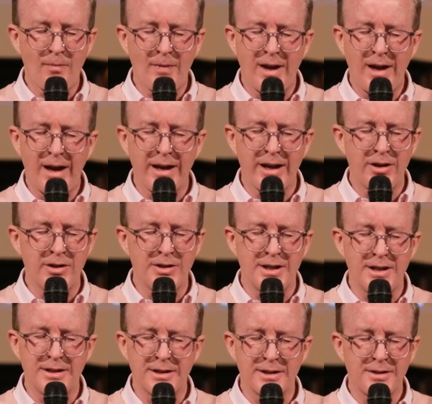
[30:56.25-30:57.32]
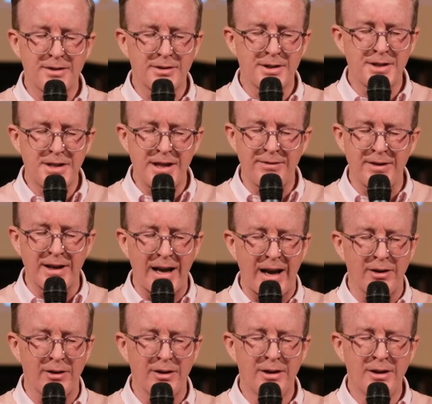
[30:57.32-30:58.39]
Thank you, Jesus. Receive it now.
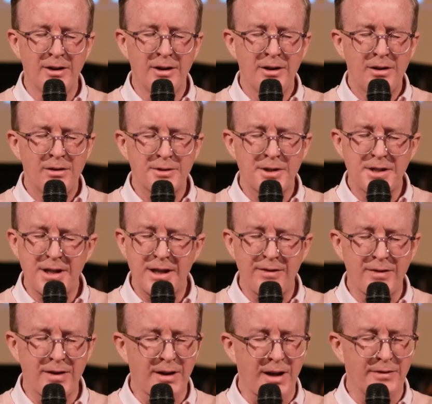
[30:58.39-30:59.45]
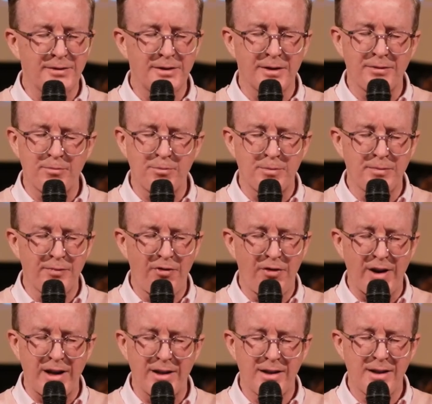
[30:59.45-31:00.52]
Receive the gift of faith.